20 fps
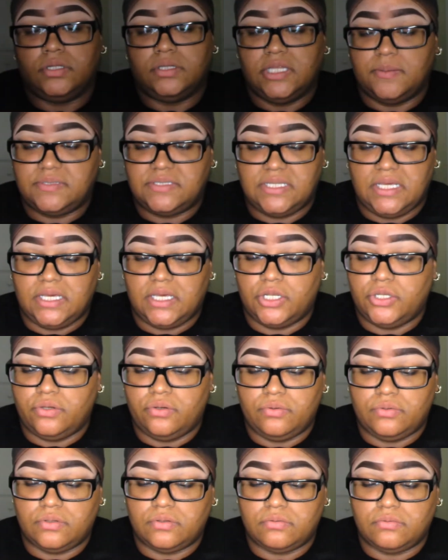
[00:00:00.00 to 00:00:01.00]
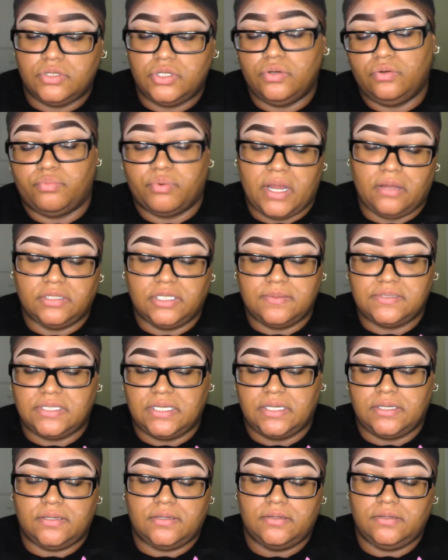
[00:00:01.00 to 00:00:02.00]
lipstick, a nude brown
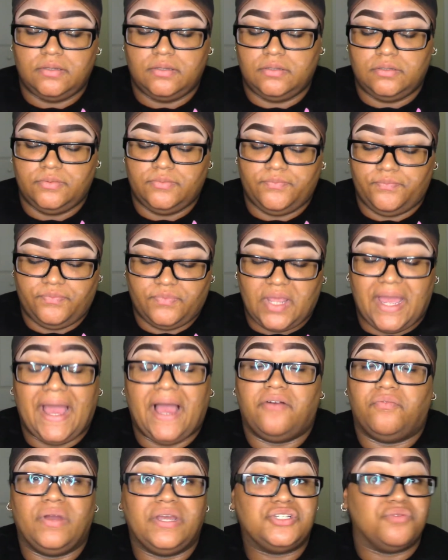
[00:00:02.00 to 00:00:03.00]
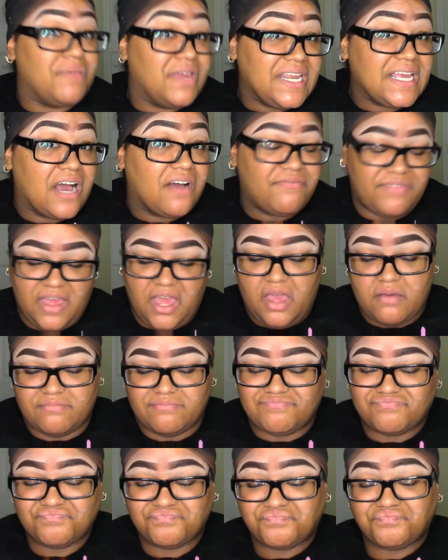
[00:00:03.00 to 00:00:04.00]
lipstick. I have way too many of
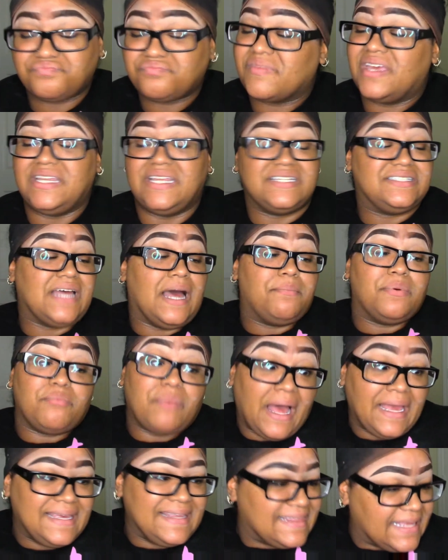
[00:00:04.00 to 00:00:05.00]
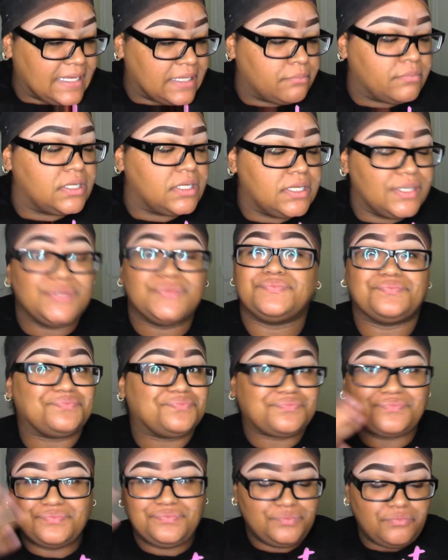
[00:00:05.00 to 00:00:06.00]
them. Need to stop buying them.
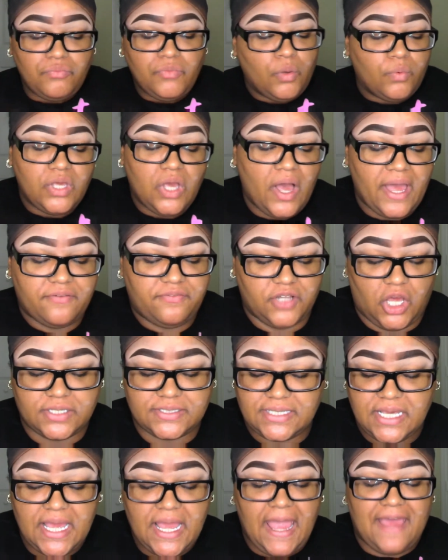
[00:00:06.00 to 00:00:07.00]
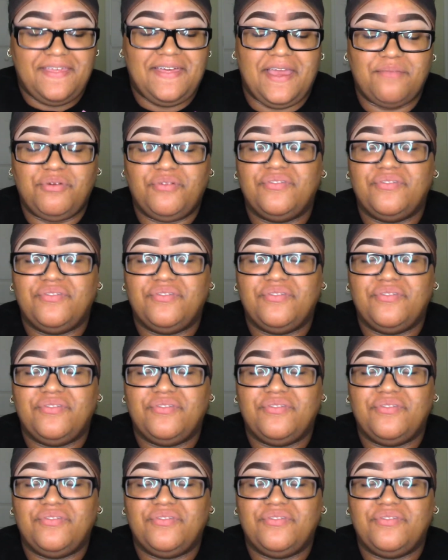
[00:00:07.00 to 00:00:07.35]
We all have flaws. And then